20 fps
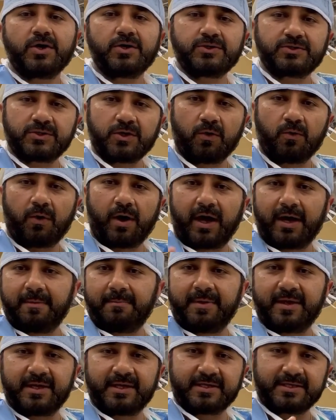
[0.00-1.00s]
So I
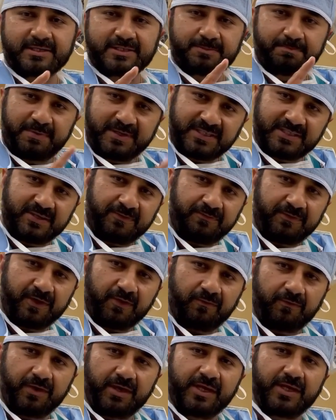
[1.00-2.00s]
made a
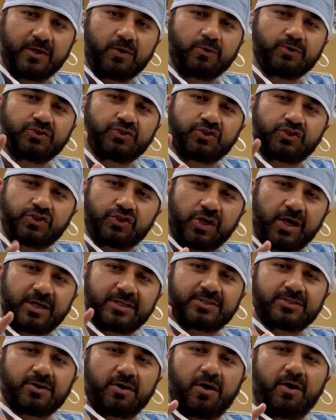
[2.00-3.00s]
specific video
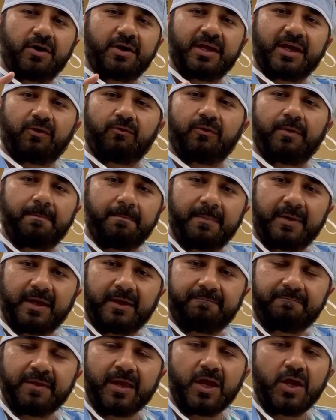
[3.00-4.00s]
just on
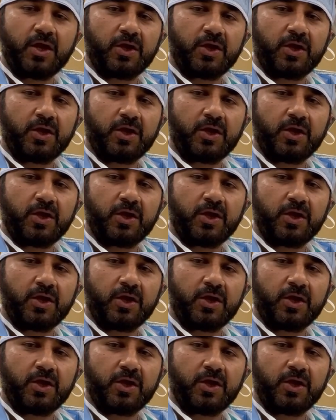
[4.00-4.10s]
equipment.